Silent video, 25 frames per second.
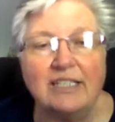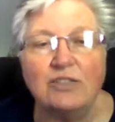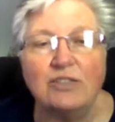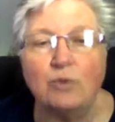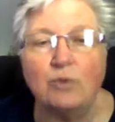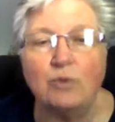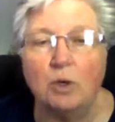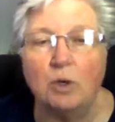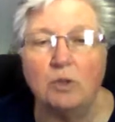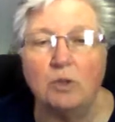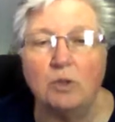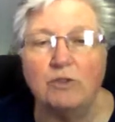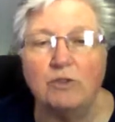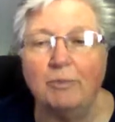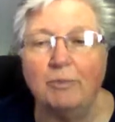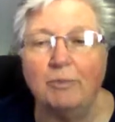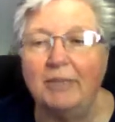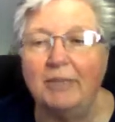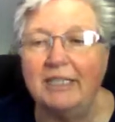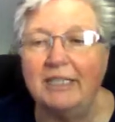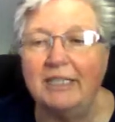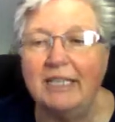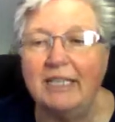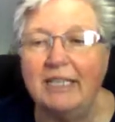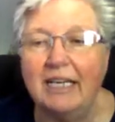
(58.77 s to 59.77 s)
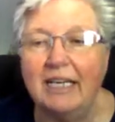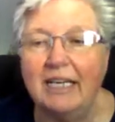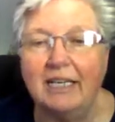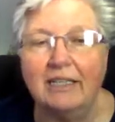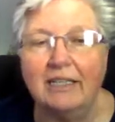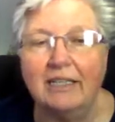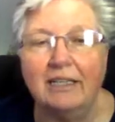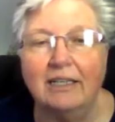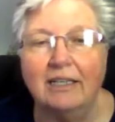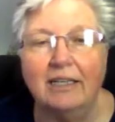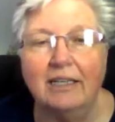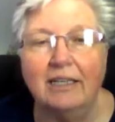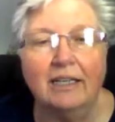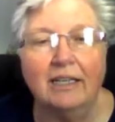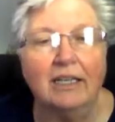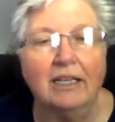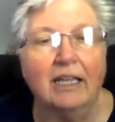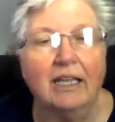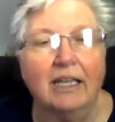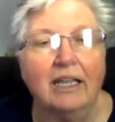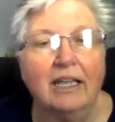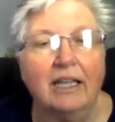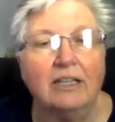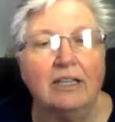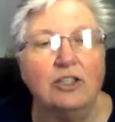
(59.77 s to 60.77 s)
rose from the dead,
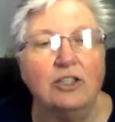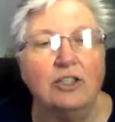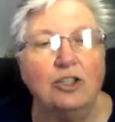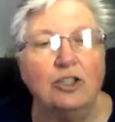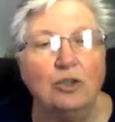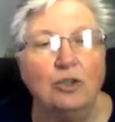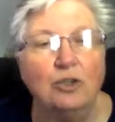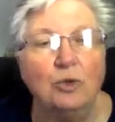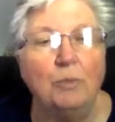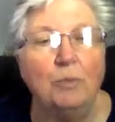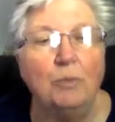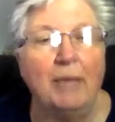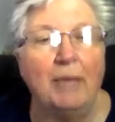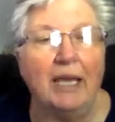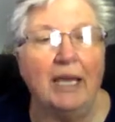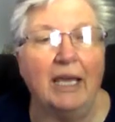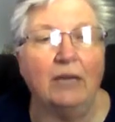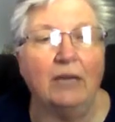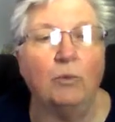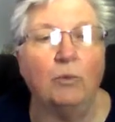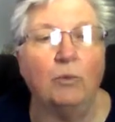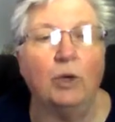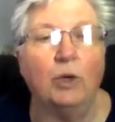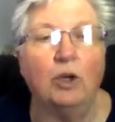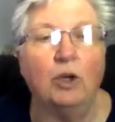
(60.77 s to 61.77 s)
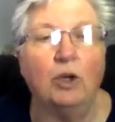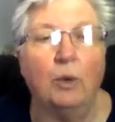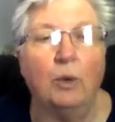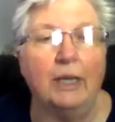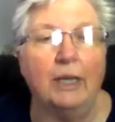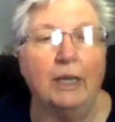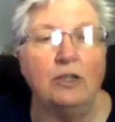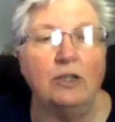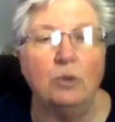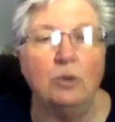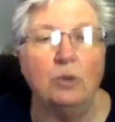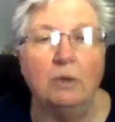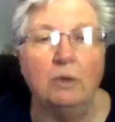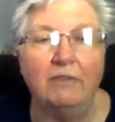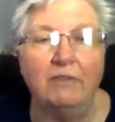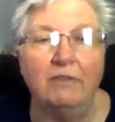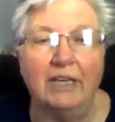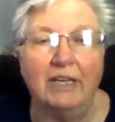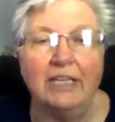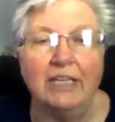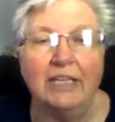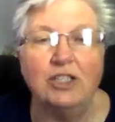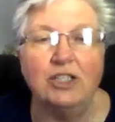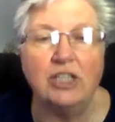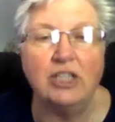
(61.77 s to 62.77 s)
2 men were going to a
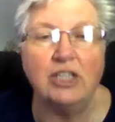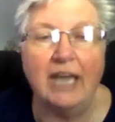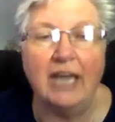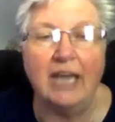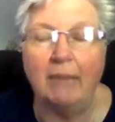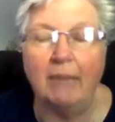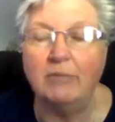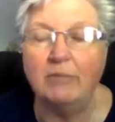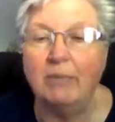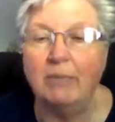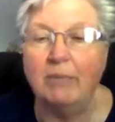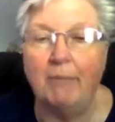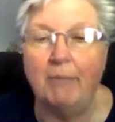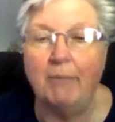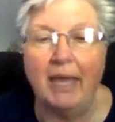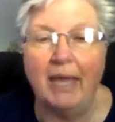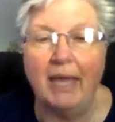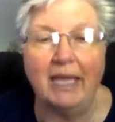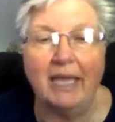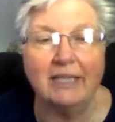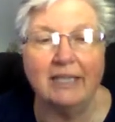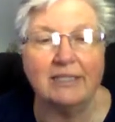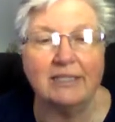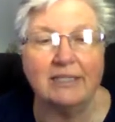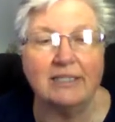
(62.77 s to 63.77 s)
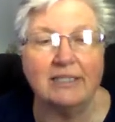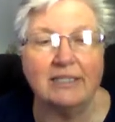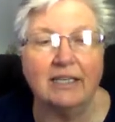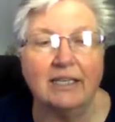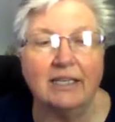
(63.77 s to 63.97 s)
village named Emmaus.